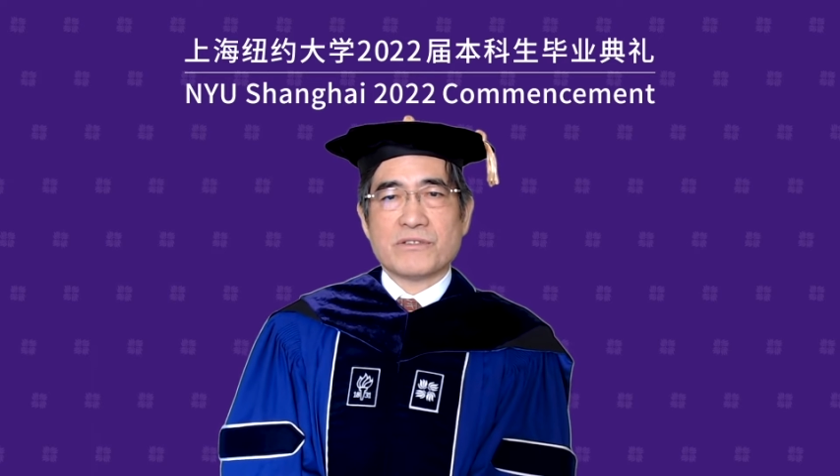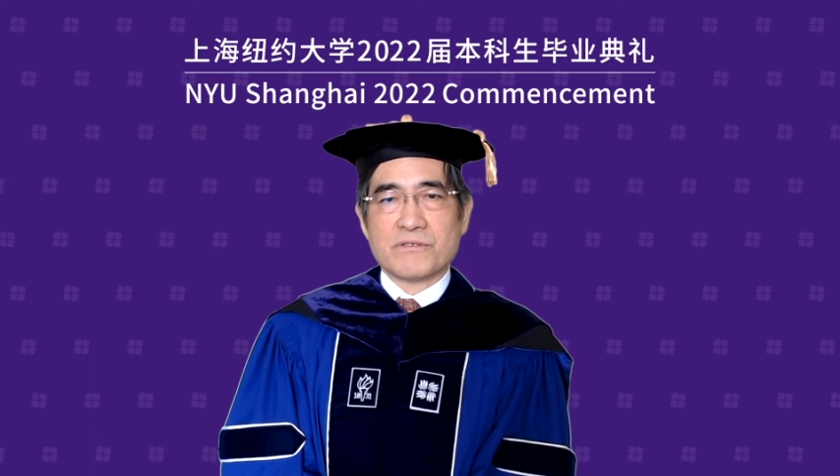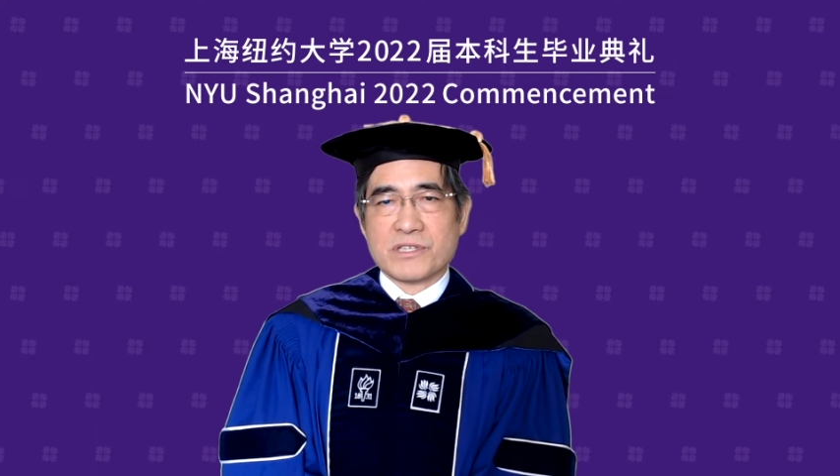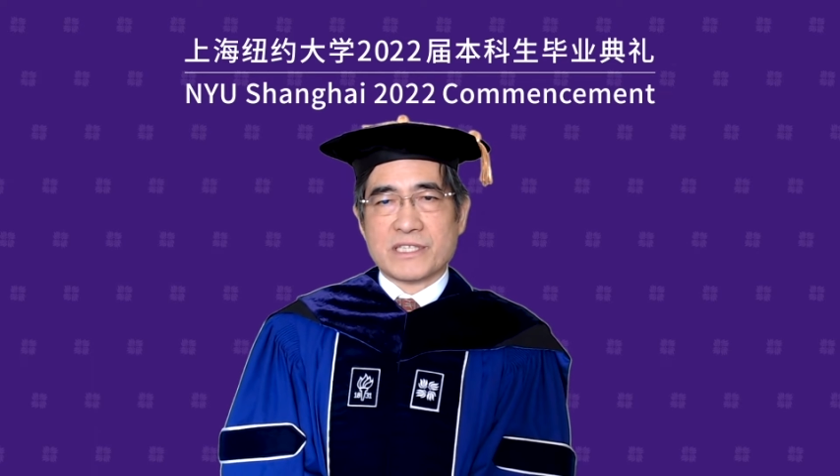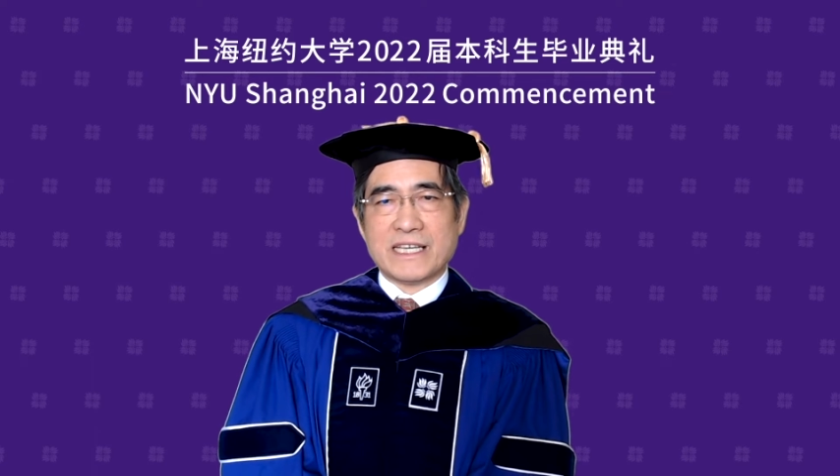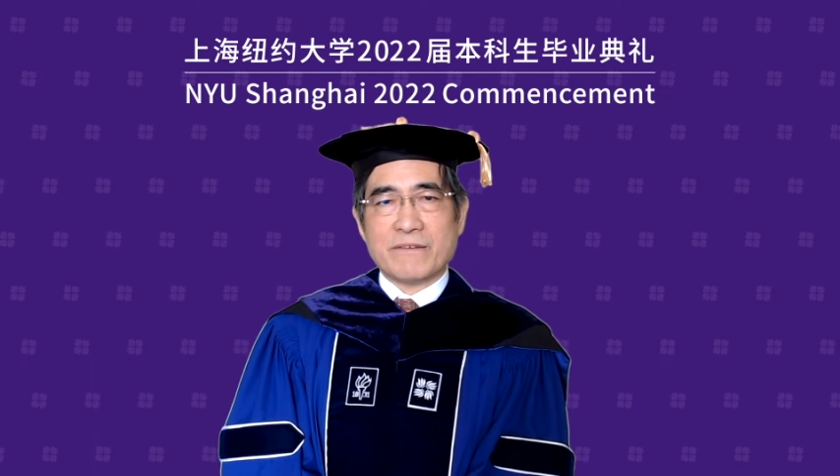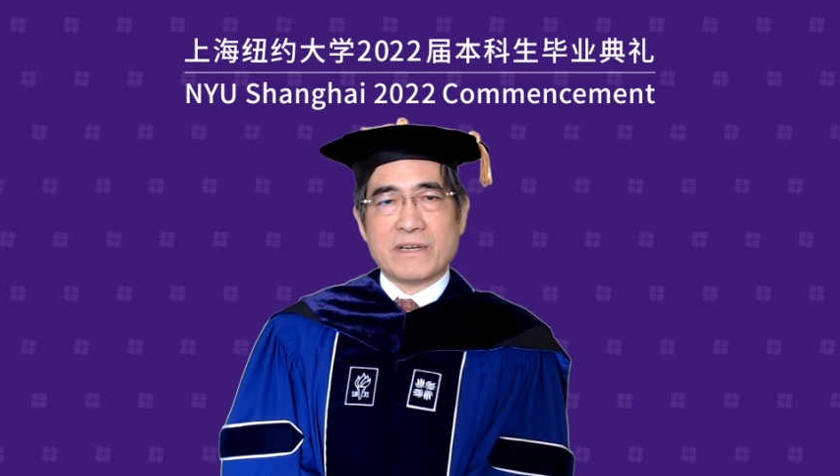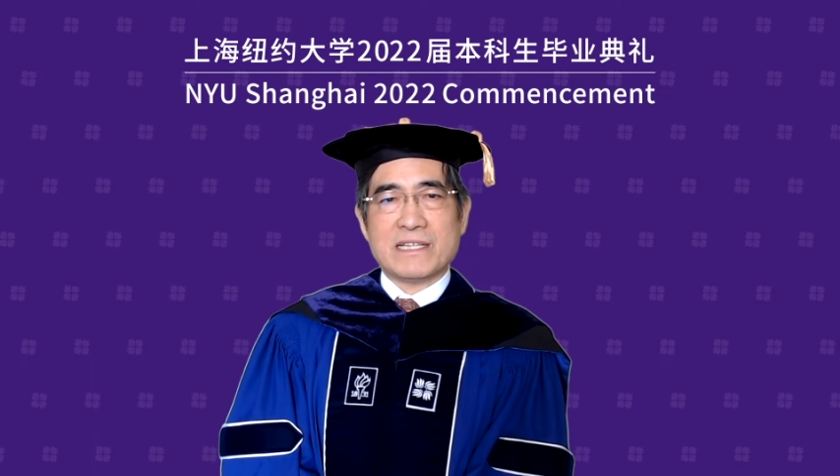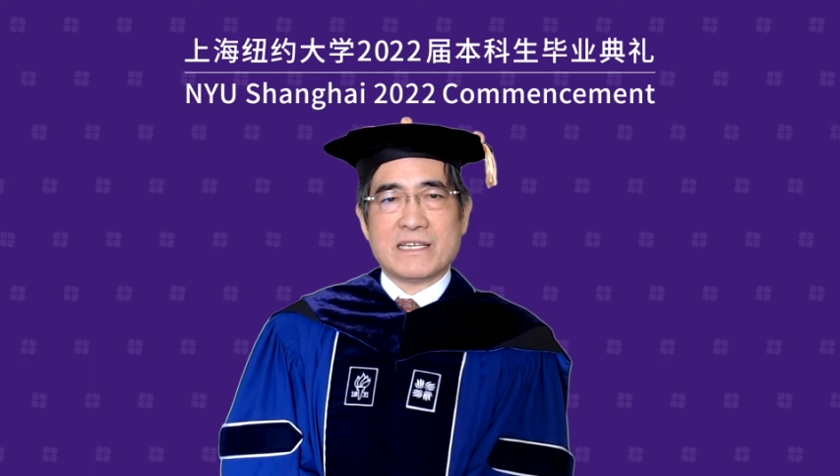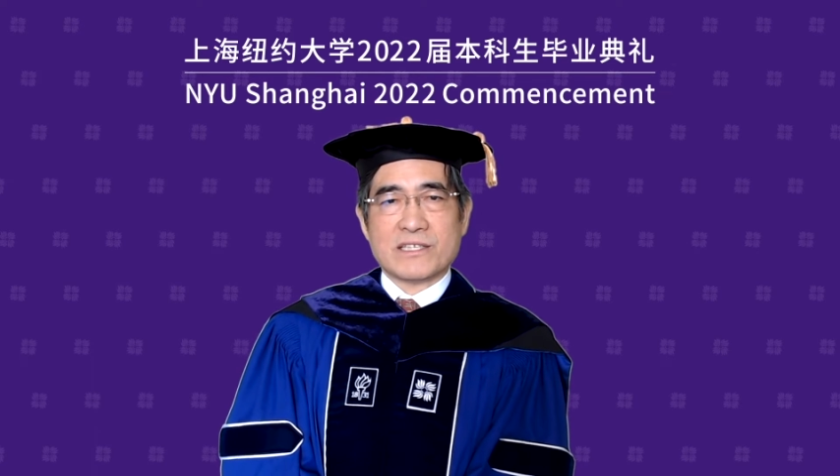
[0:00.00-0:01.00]
to stay
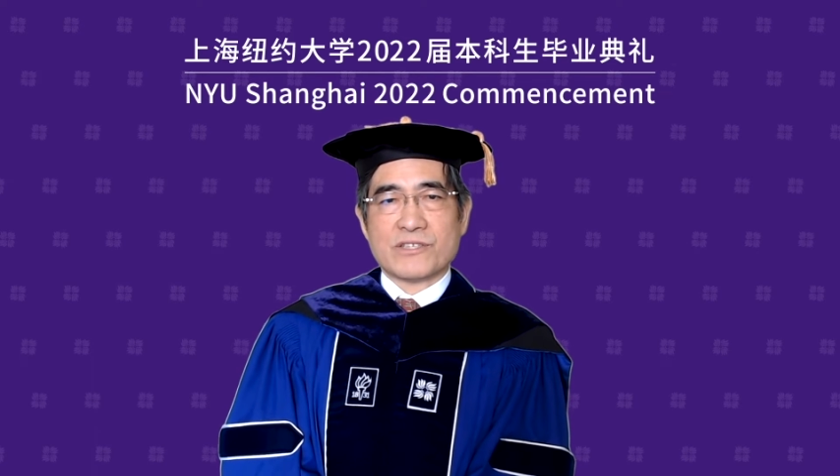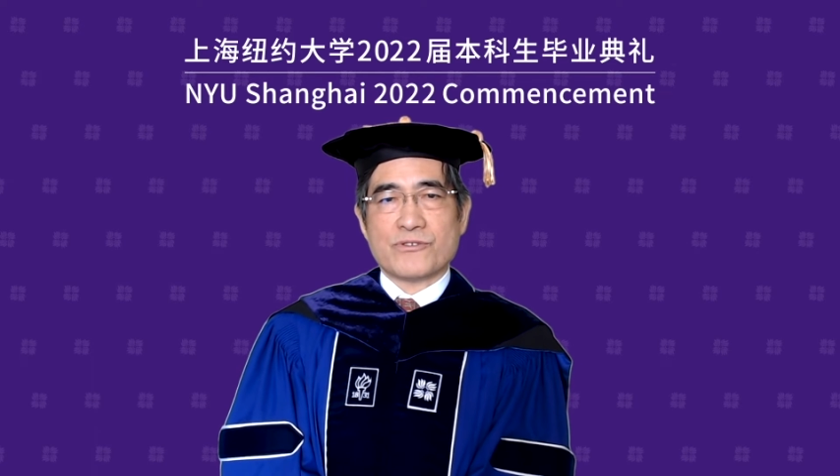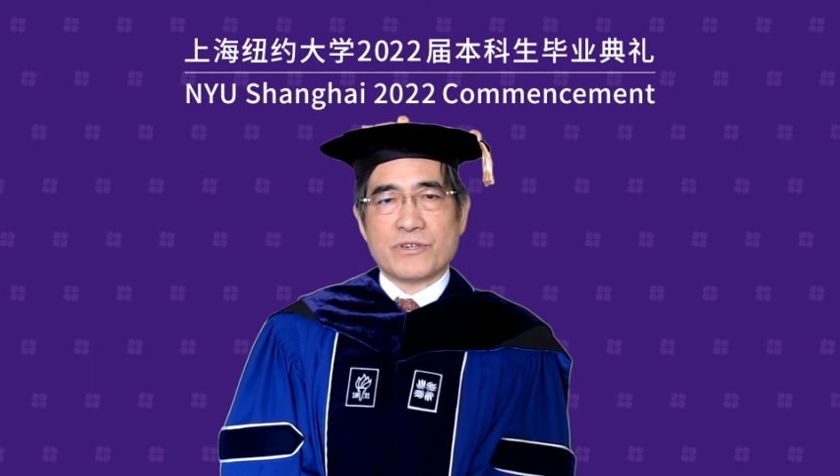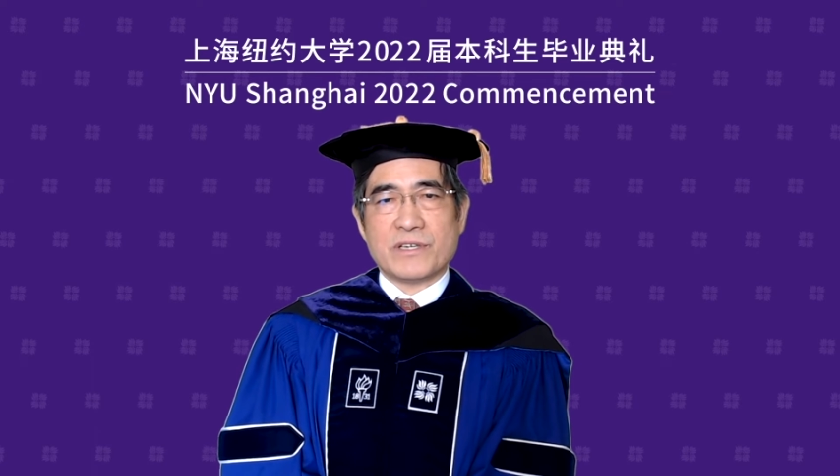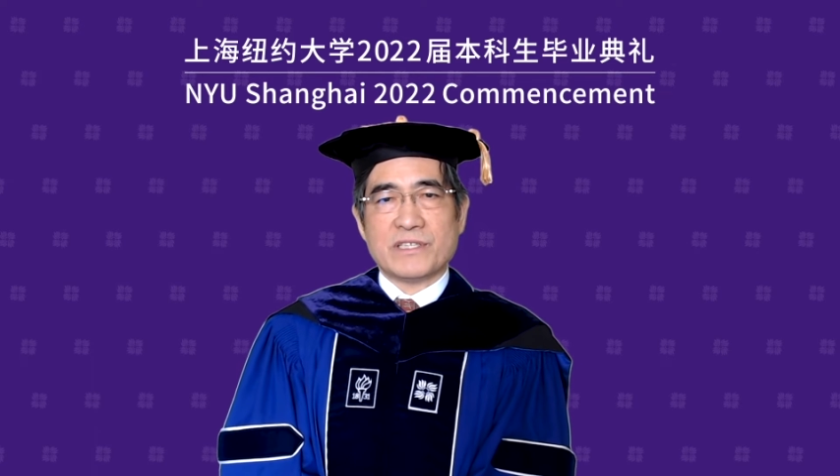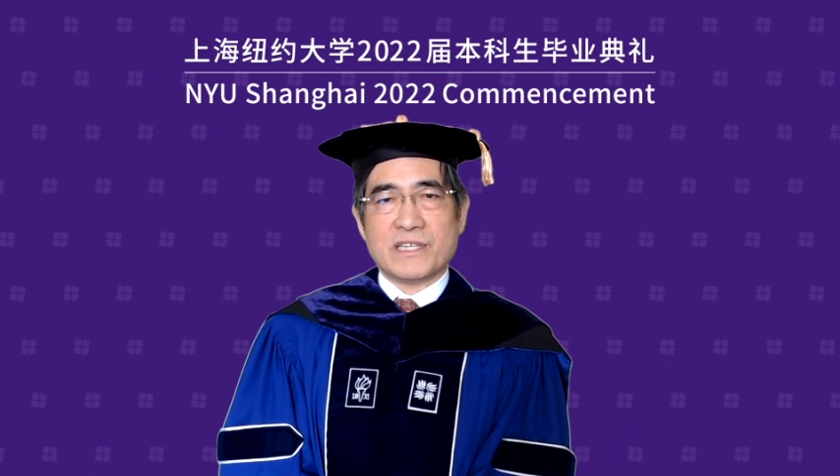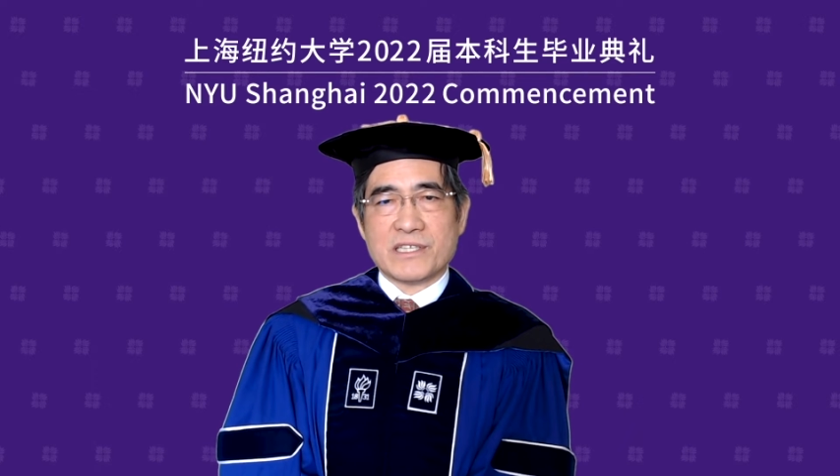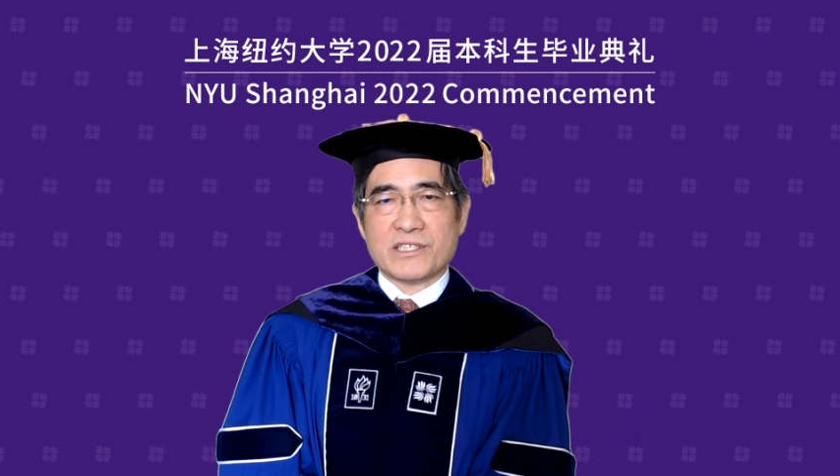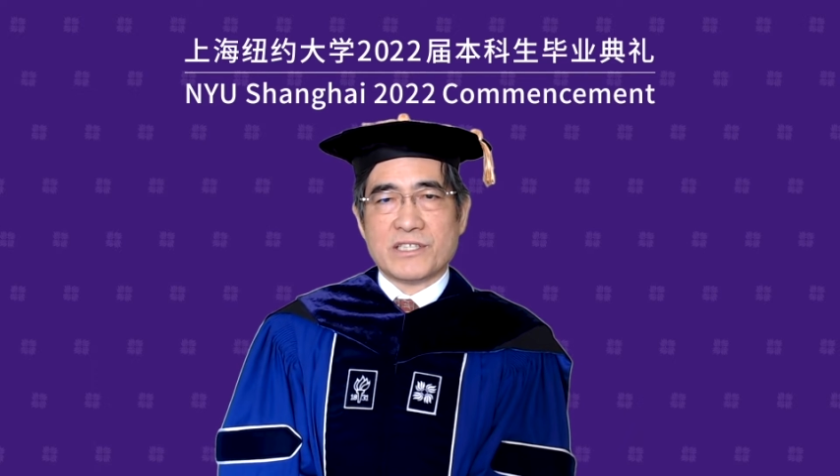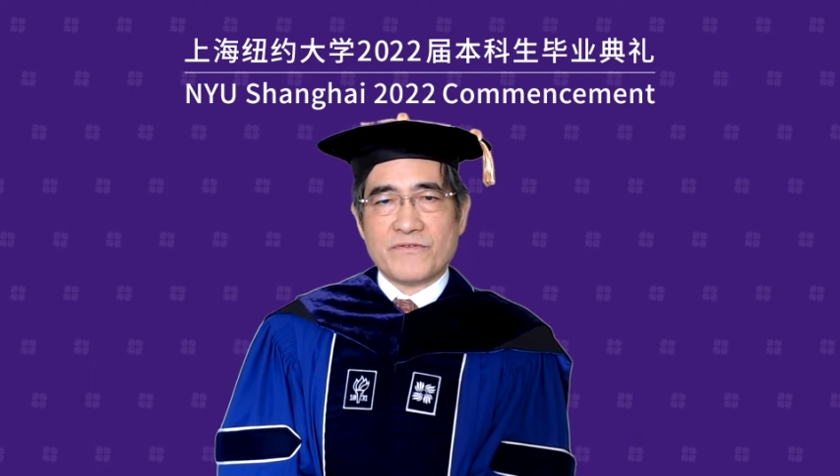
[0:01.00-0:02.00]
with us during
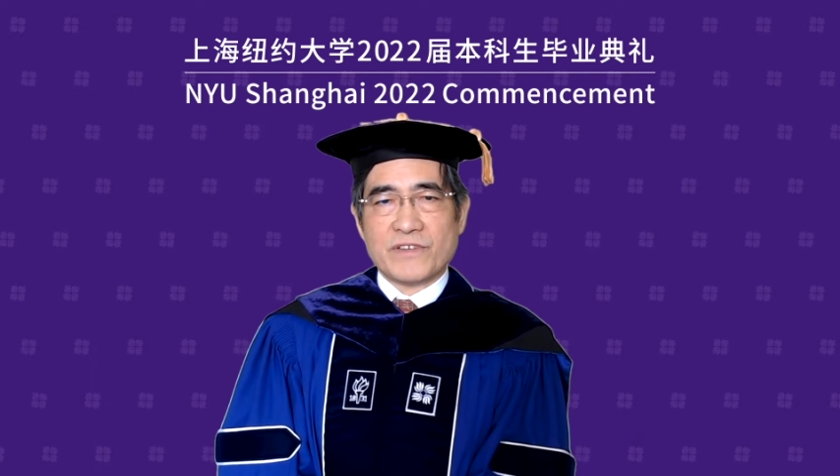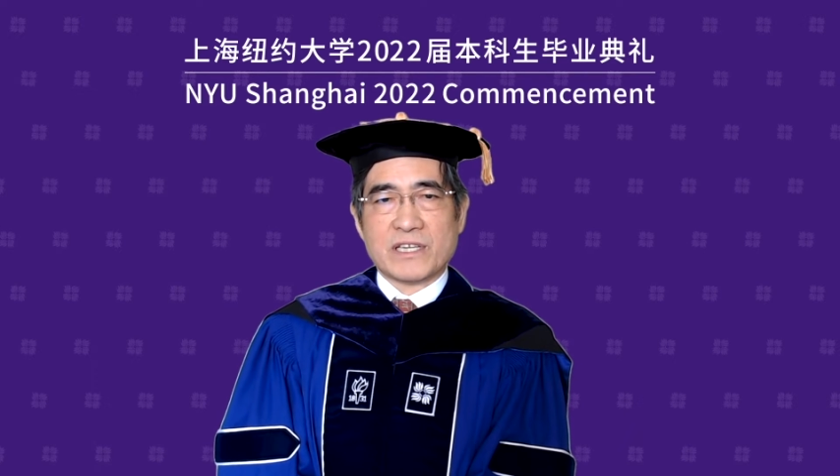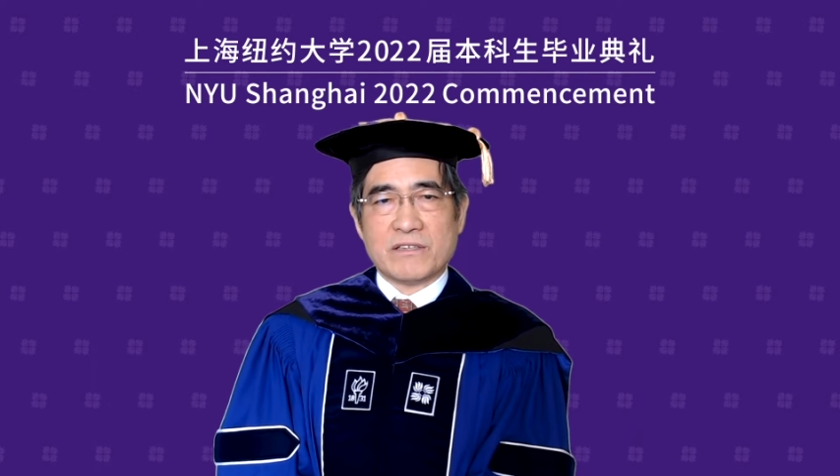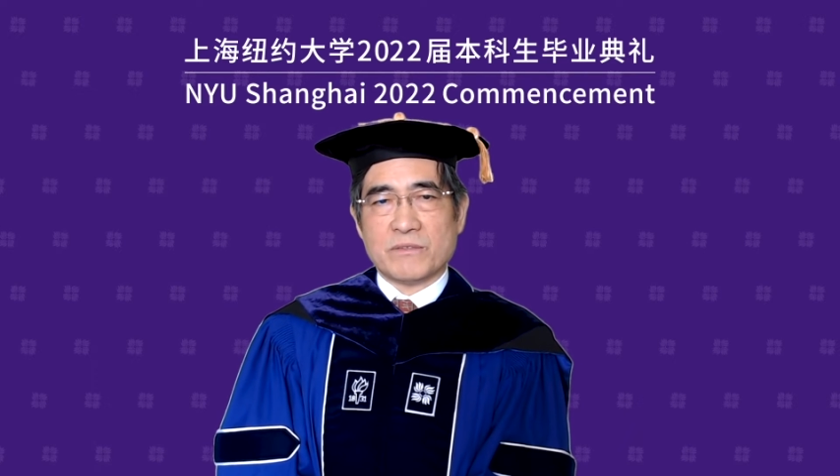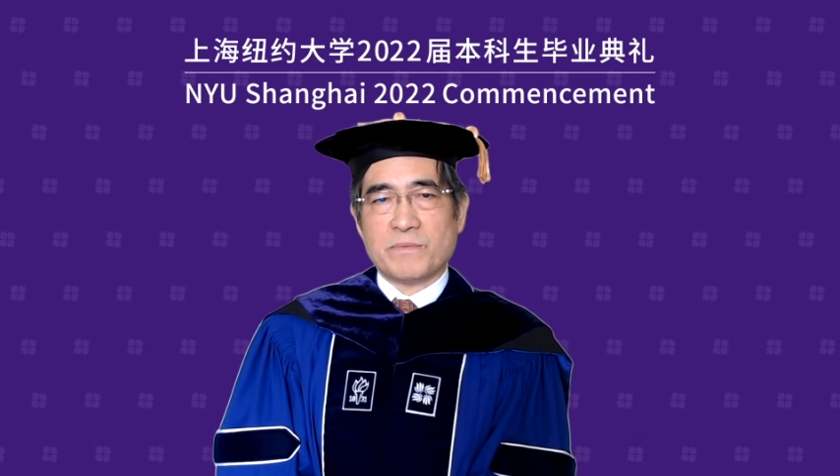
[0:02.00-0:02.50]
this difficult